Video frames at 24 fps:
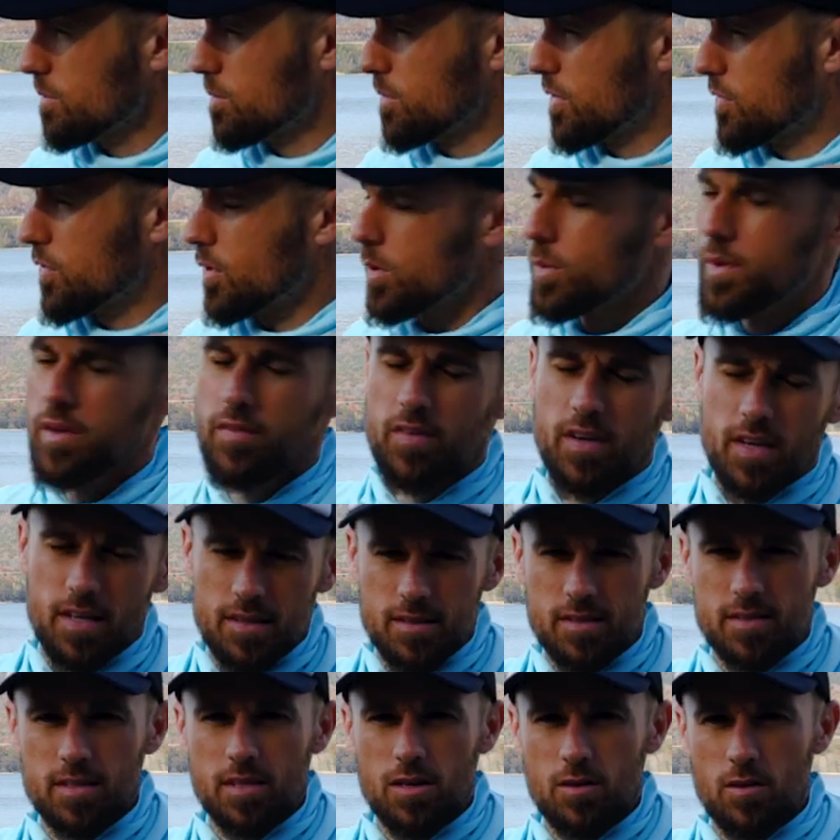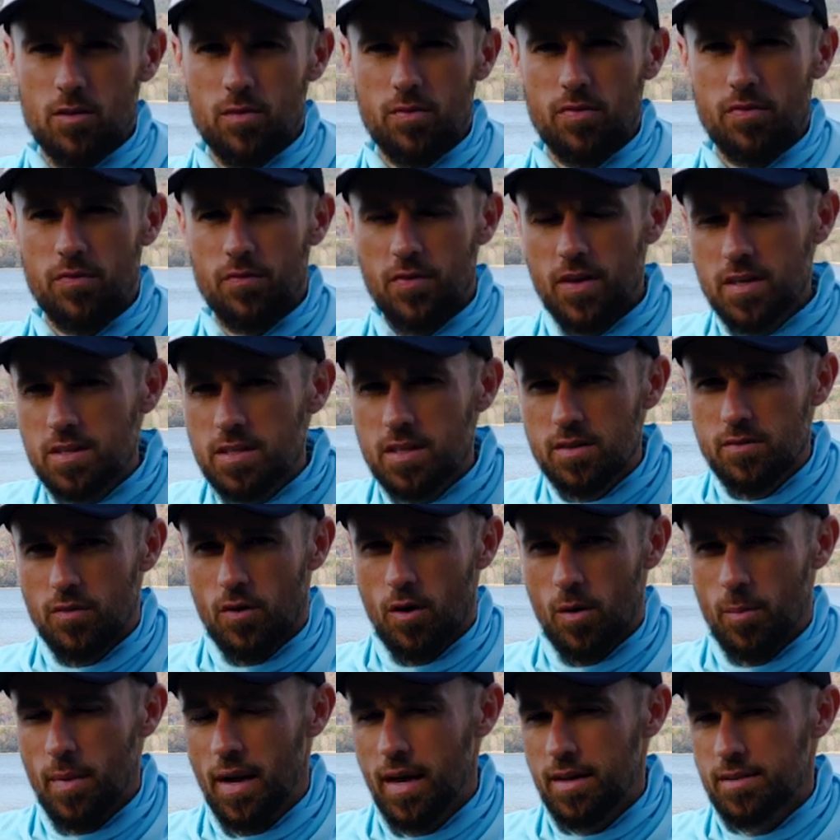before we even consider fishing
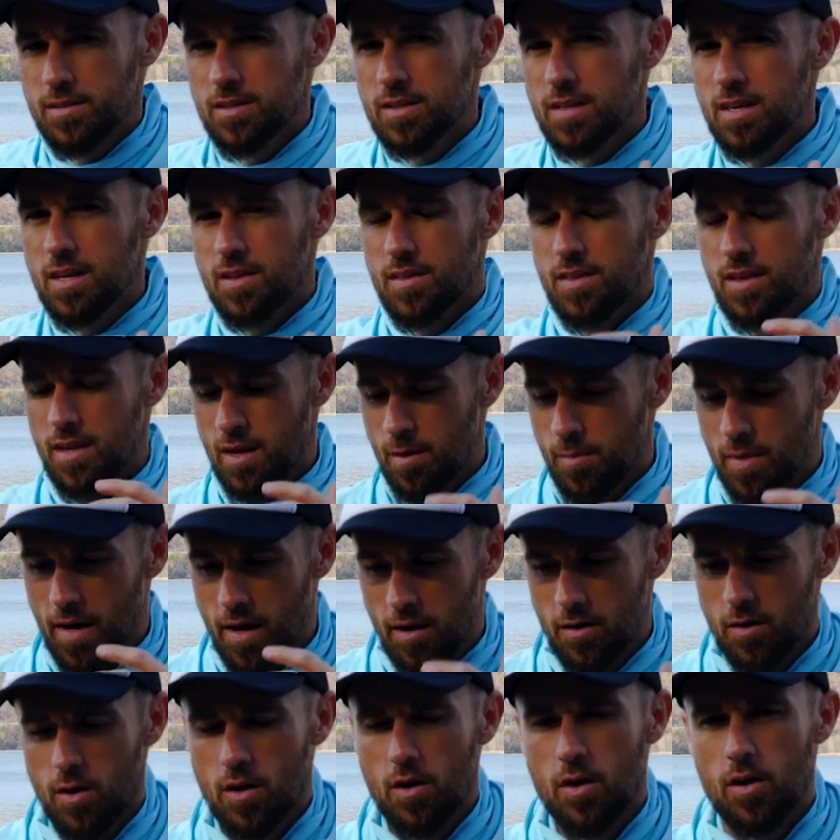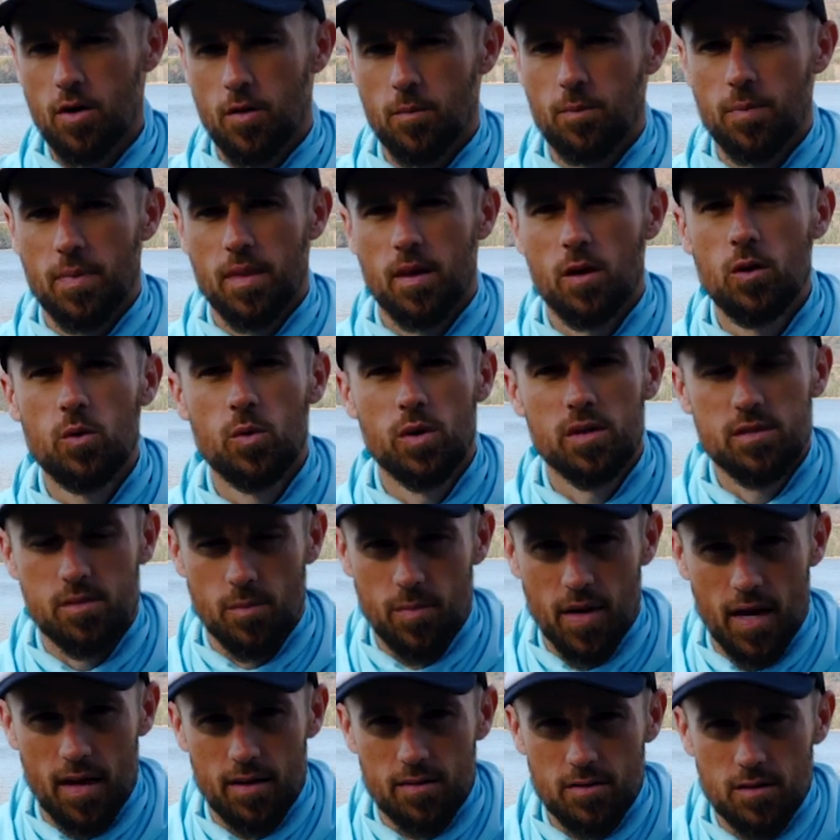for a bass, you need to think about who is a
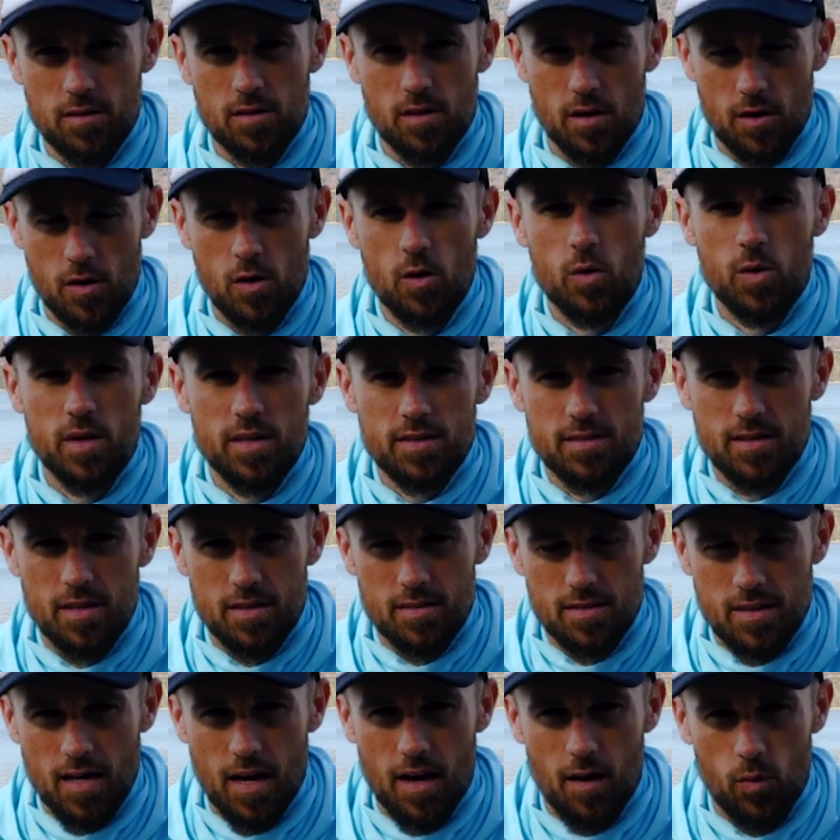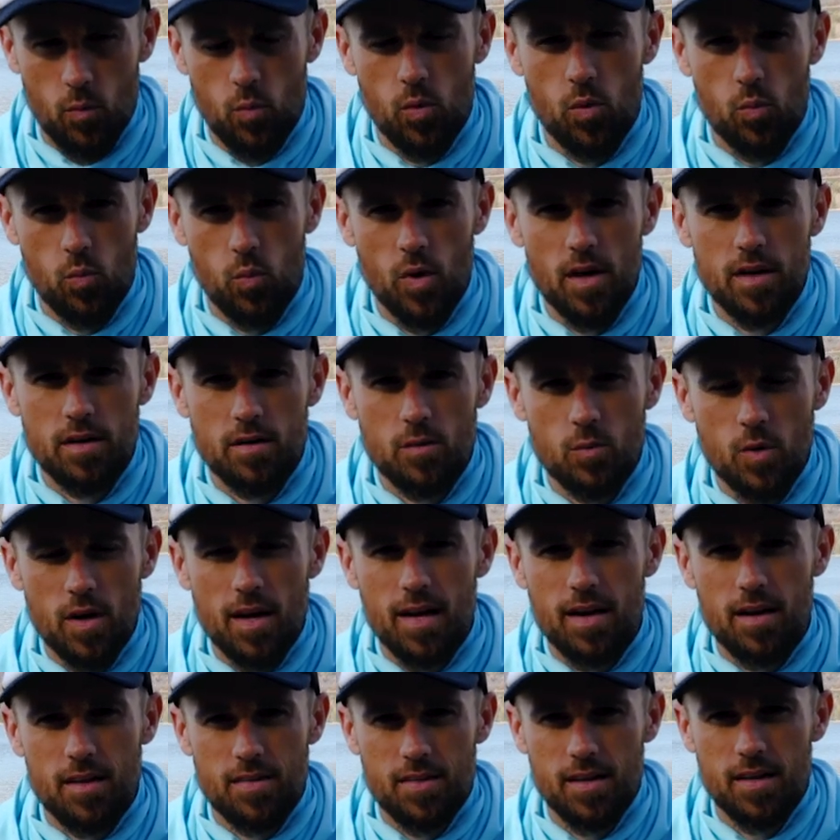bass? Who is this guy? What what
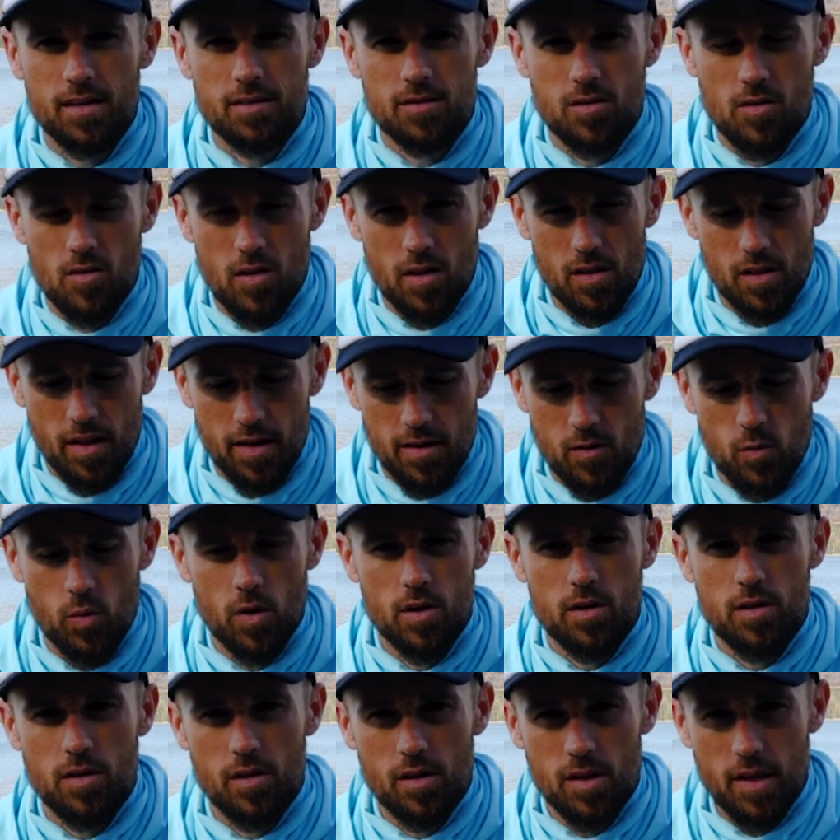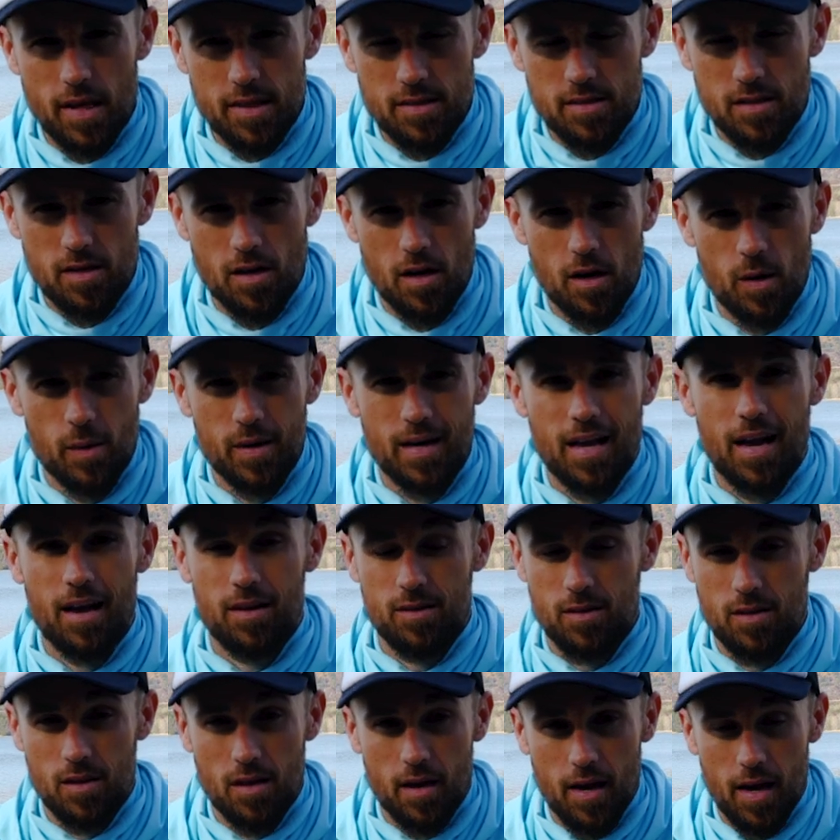kind of things do they like? Where do they like to go? And
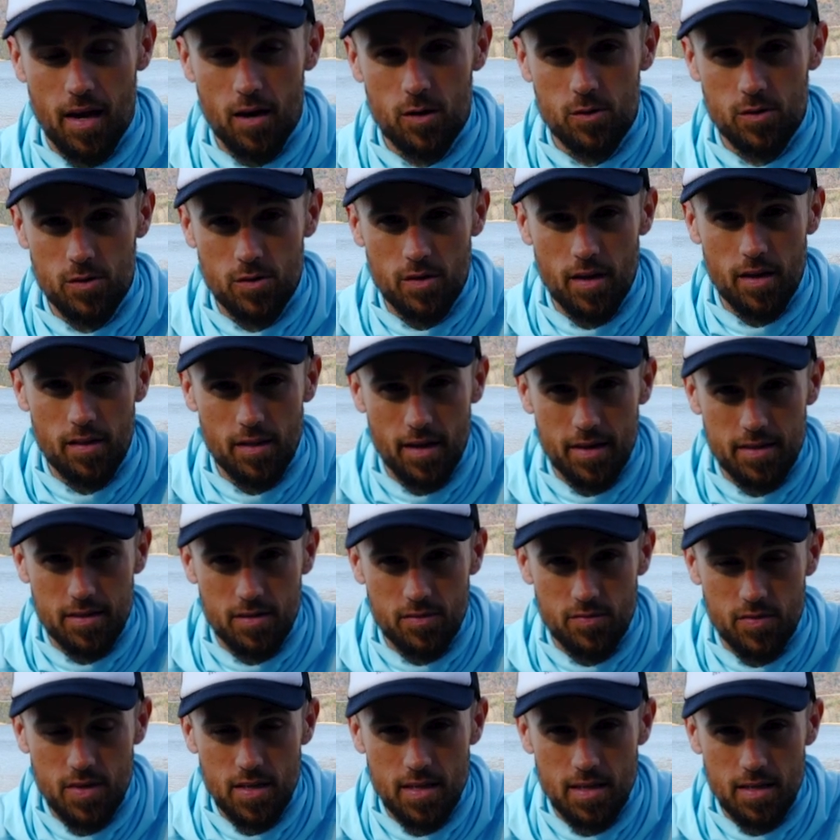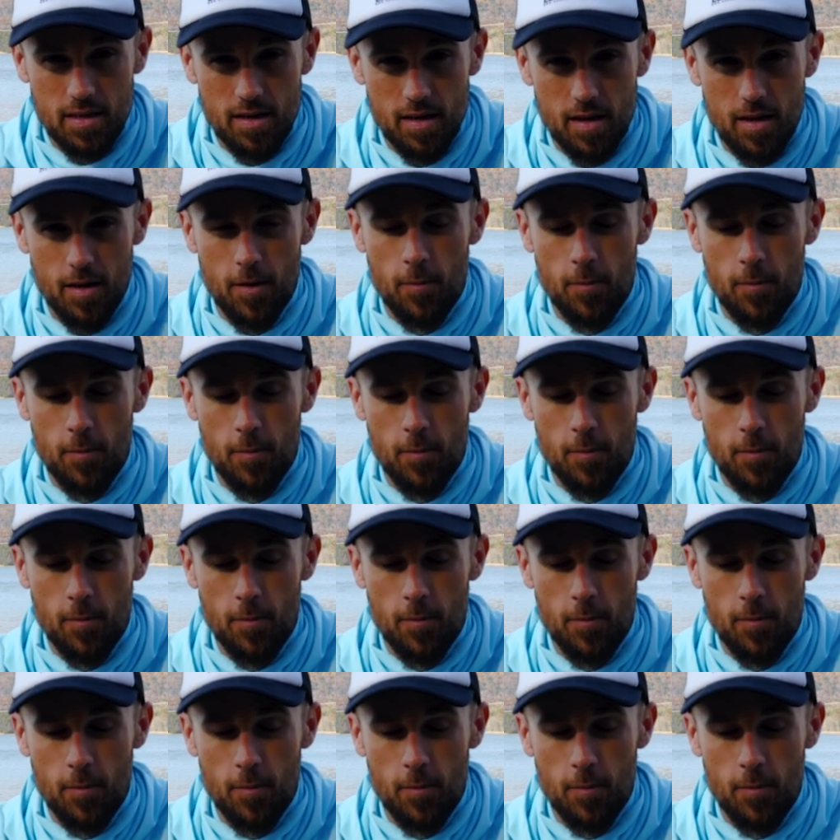how do they, how do they like to feed?